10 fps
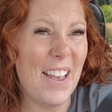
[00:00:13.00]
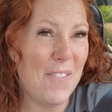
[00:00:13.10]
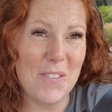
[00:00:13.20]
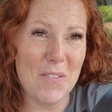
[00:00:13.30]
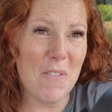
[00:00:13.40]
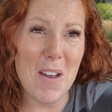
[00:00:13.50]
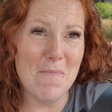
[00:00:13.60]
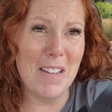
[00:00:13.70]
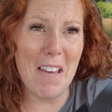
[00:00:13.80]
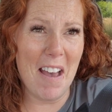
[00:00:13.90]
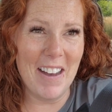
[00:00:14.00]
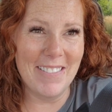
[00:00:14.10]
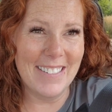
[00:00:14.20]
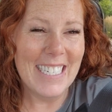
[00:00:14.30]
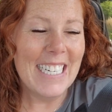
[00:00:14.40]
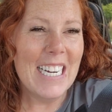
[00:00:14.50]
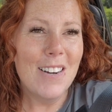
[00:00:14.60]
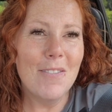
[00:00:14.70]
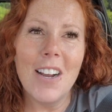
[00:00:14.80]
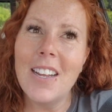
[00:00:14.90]
Seven with one blow.
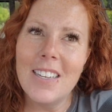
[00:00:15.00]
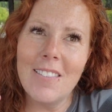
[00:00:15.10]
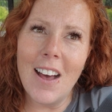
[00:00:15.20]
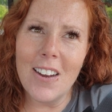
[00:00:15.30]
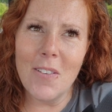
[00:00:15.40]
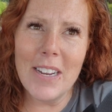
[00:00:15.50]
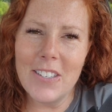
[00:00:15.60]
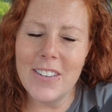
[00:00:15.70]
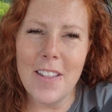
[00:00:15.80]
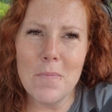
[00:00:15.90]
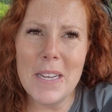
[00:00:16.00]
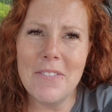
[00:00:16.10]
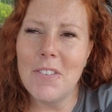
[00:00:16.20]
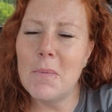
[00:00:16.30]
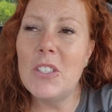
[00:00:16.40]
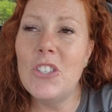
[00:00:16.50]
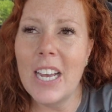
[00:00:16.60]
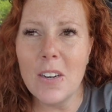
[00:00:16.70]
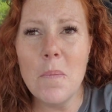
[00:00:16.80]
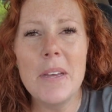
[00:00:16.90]
We're on, a, on our way to another pick from a
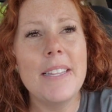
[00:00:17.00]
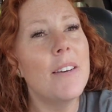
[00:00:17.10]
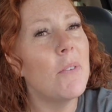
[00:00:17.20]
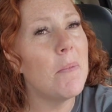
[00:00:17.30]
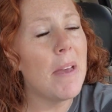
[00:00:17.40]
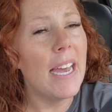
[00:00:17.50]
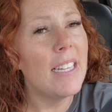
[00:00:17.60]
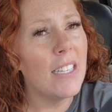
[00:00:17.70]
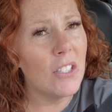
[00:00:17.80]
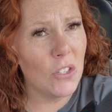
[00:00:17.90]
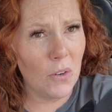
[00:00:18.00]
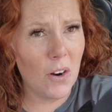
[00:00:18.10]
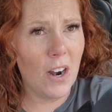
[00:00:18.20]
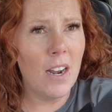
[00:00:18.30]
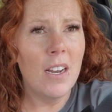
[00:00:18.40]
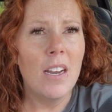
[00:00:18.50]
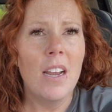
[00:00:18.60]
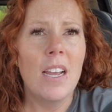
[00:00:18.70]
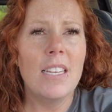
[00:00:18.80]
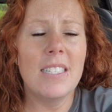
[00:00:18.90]
gentleman that we met in the store.
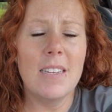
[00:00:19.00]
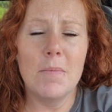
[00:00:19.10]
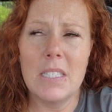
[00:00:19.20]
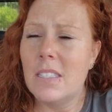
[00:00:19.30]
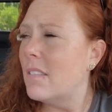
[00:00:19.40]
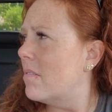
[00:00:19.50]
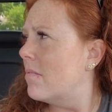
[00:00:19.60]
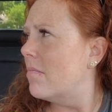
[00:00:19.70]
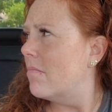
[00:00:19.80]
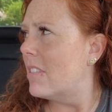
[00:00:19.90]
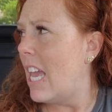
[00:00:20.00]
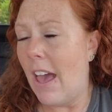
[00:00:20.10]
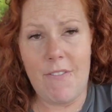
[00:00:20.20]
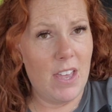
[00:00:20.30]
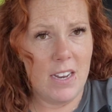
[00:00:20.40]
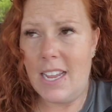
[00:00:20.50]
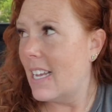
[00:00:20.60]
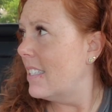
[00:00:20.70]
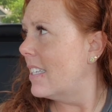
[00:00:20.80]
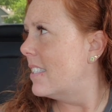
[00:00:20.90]
His name is Kevin.
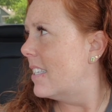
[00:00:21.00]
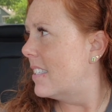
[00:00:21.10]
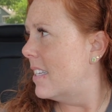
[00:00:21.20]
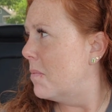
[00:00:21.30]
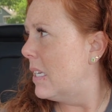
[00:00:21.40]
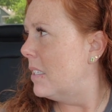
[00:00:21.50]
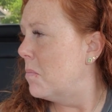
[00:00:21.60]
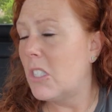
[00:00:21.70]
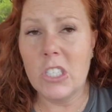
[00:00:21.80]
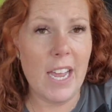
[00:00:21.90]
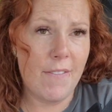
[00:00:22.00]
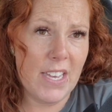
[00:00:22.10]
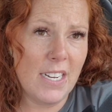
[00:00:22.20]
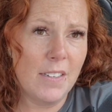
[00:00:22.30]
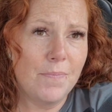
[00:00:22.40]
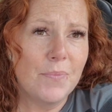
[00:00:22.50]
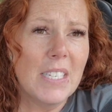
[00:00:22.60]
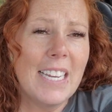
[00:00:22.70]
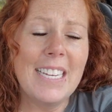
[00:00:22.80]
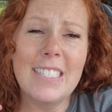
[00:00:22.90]
I guess I can say his name, right? Mr. Kevin.
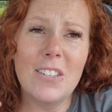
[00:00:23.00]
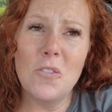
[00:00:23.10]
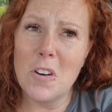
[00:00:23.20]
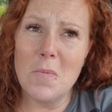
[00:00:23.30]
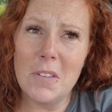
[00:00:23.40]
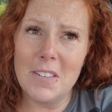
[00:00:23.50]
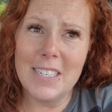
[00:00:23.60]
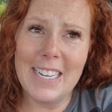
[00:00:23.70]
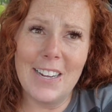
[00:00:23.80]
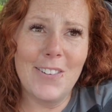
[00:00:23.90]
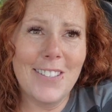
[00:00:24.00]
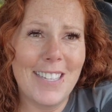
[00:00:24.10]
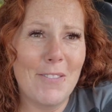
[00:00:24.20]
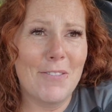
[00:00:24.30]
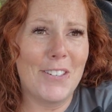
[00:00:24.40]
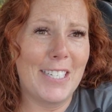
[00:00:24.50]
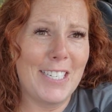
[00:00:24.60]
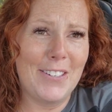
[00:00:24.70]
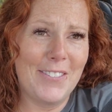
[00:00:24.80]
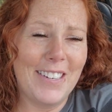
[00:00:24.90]
He has adorable little kiddos. They were
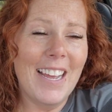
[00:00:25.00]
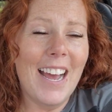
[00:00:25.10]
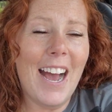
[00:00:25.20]
really cute.